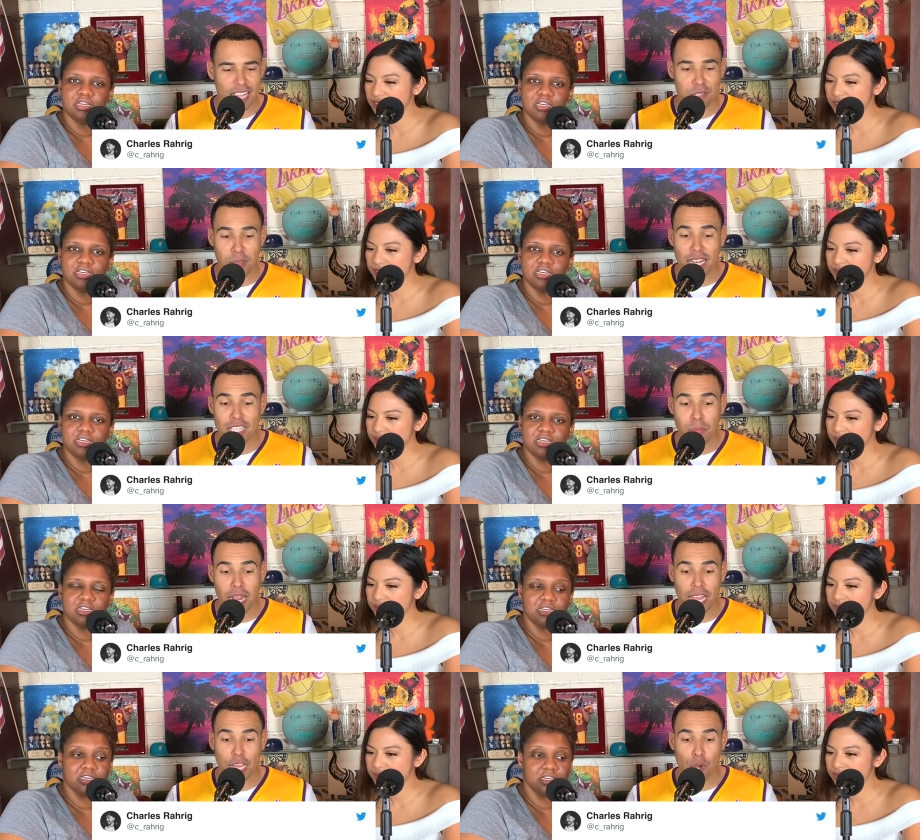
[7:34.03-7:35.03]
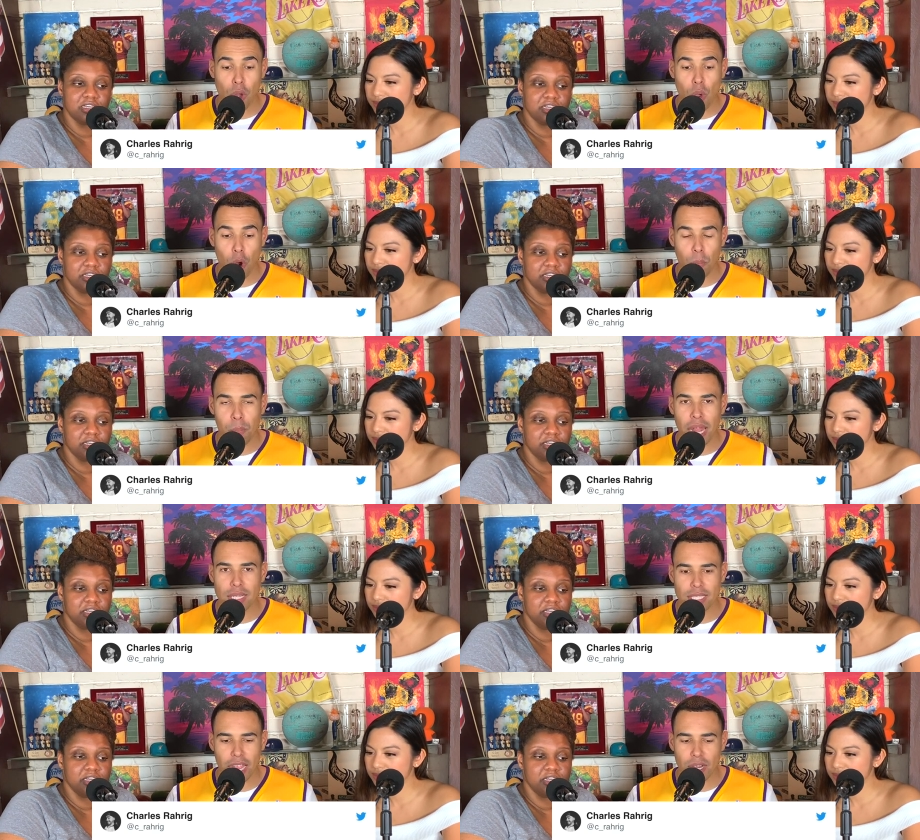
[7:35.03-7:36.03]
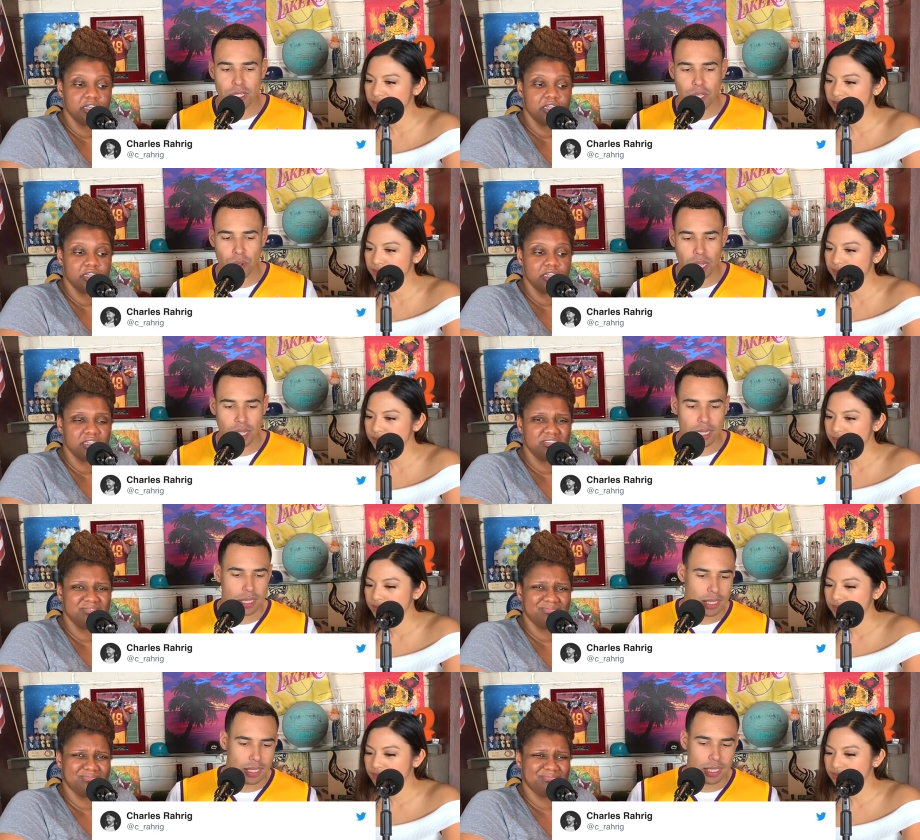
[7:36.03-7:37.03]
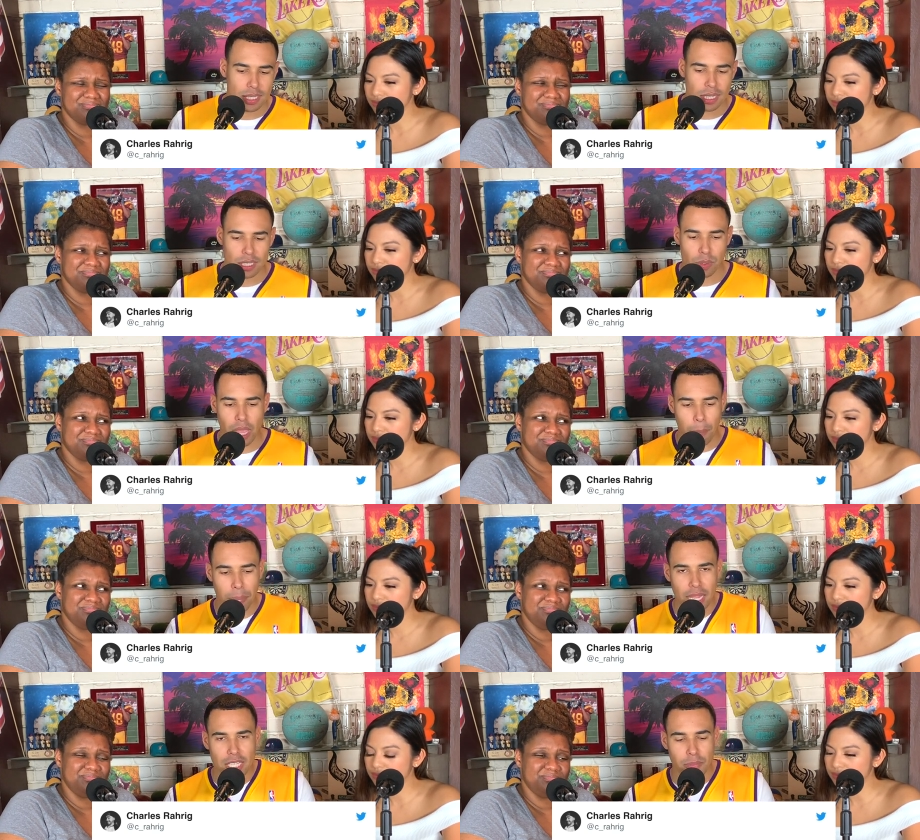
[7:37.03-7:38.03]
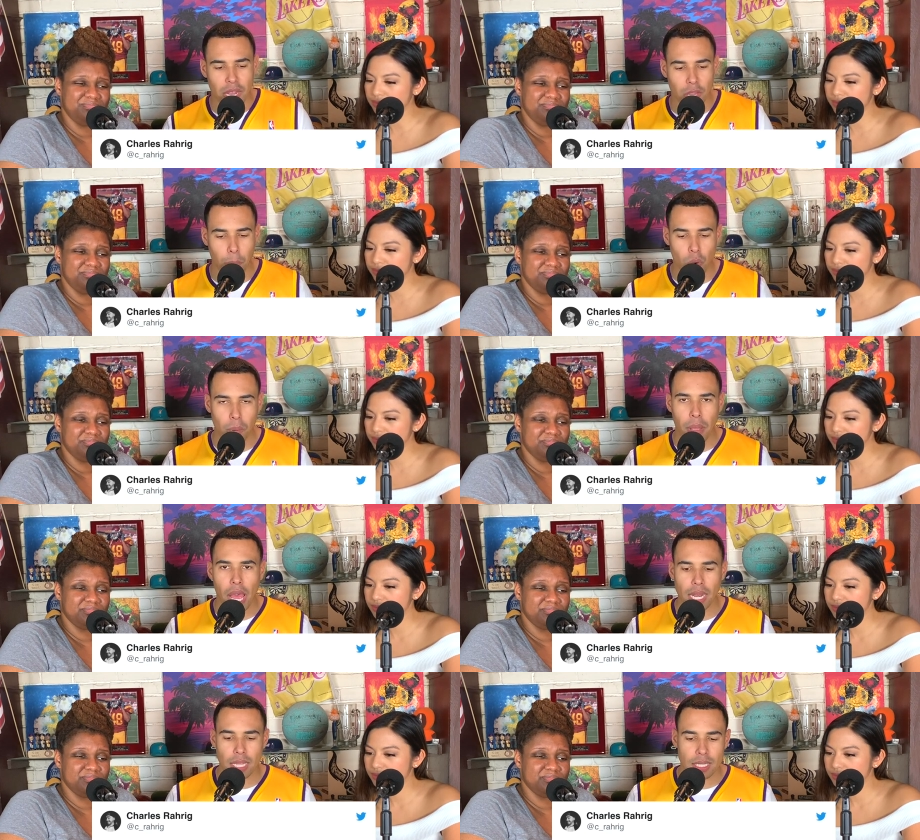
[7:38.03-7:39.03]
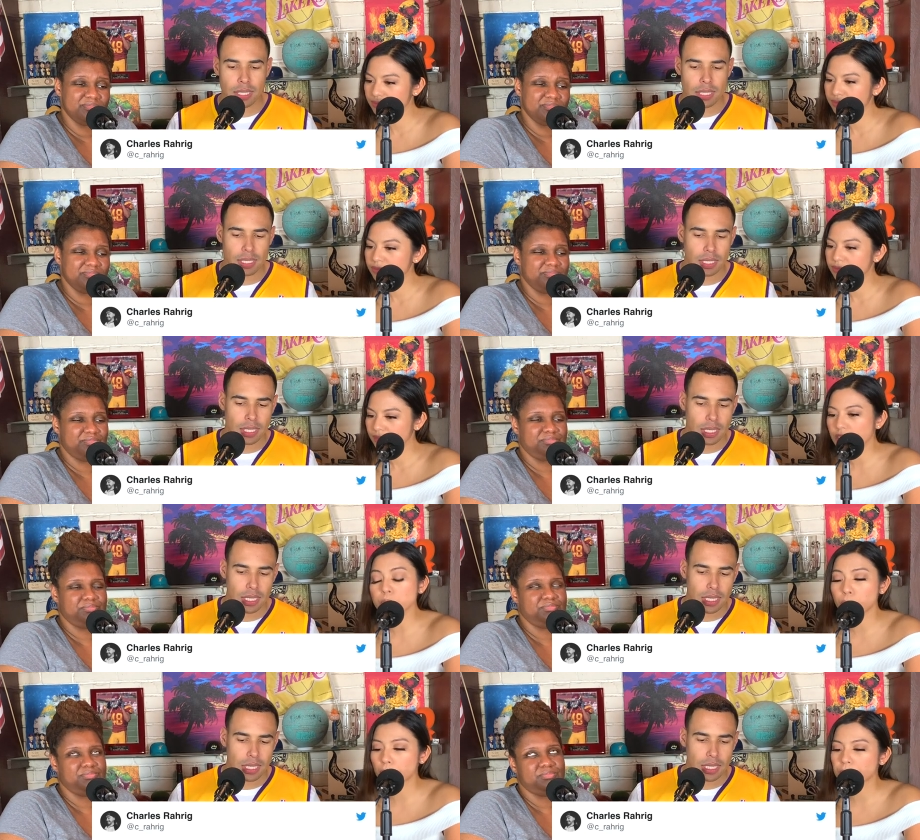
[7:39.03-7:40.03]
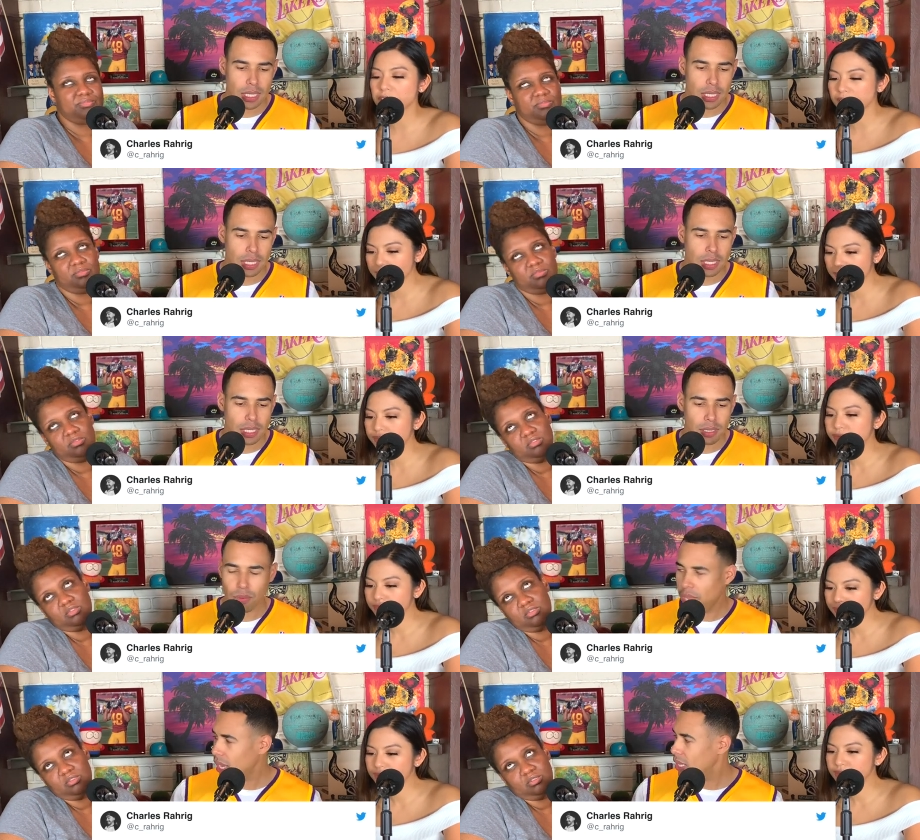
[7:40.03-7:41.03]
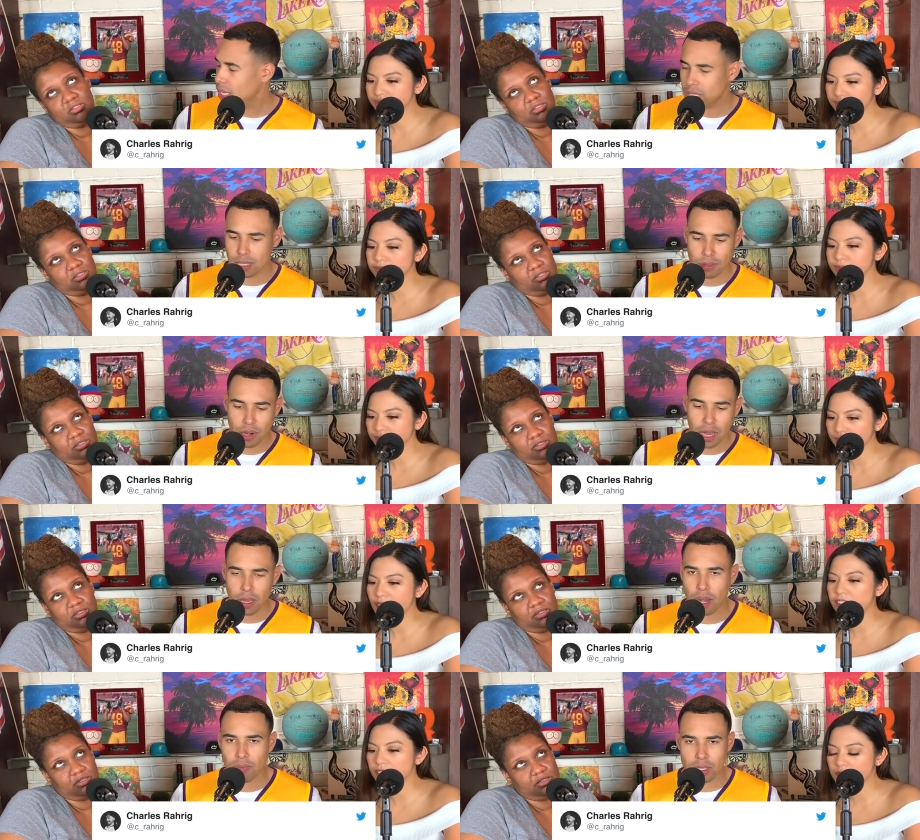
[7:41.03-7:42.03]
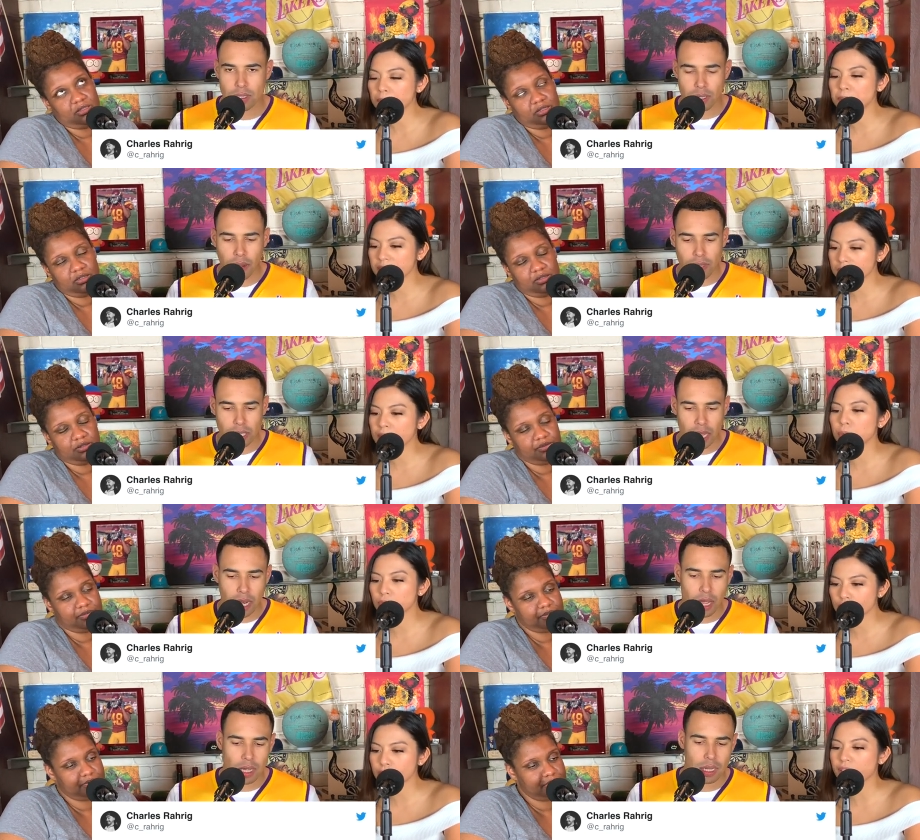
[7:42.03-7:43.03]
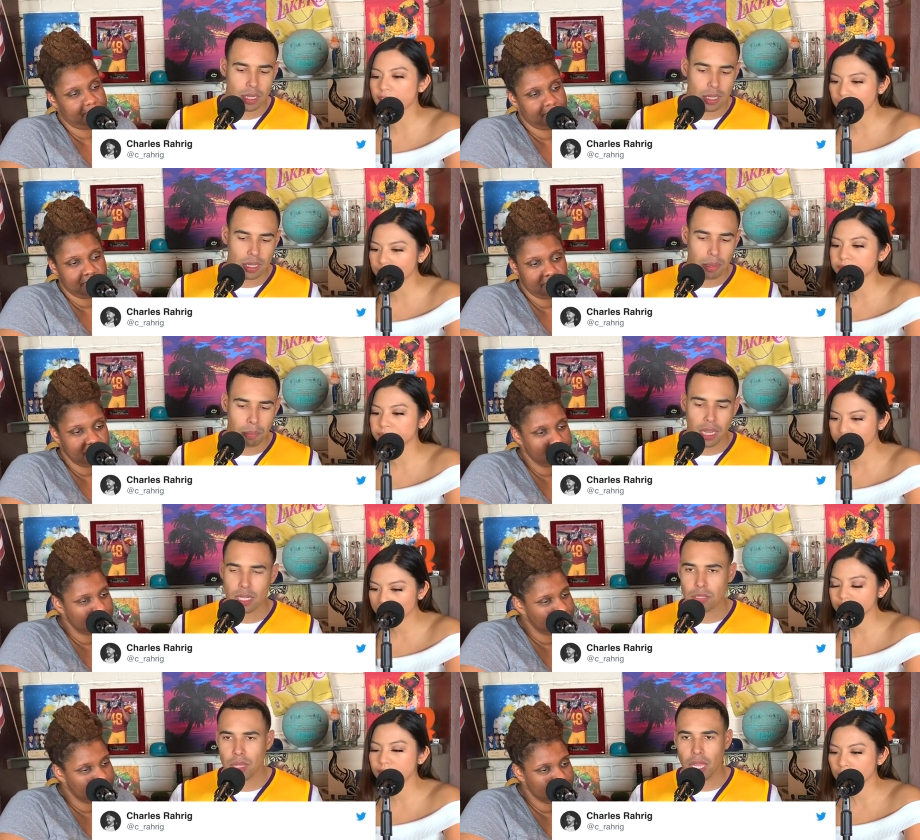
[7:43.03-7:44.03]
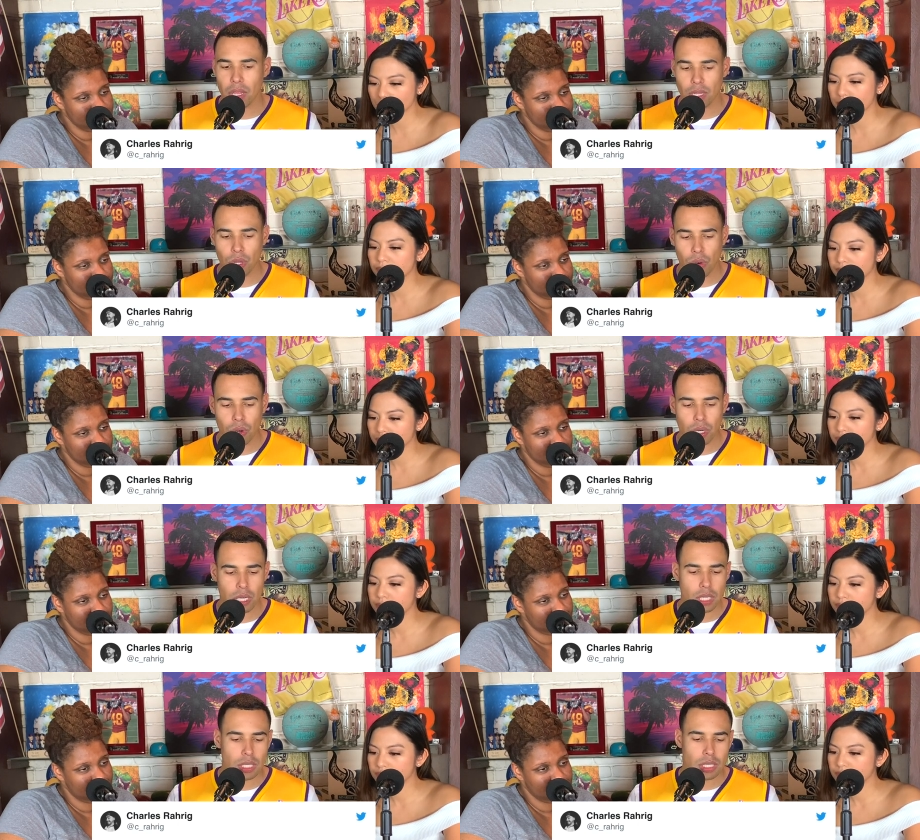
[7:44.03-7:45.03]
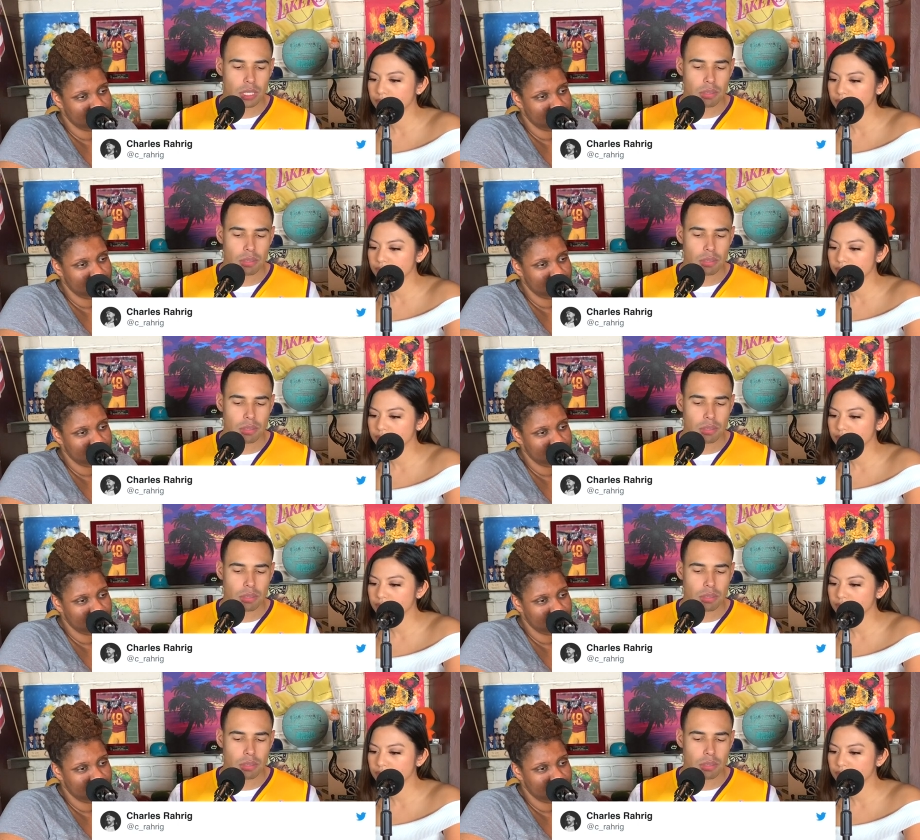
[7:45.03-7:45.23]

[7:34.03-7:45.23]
Speaker 1: is Penis Man a hero or menace to Arizona? So we got Penis Man on the porta potties.
Speaker 2: That's appropriate.
Speaker 1: Right?
Speaker 2: That's right. You're gonna have to, Penis Man would strike.
Speaker 1: Penis Man on the doors.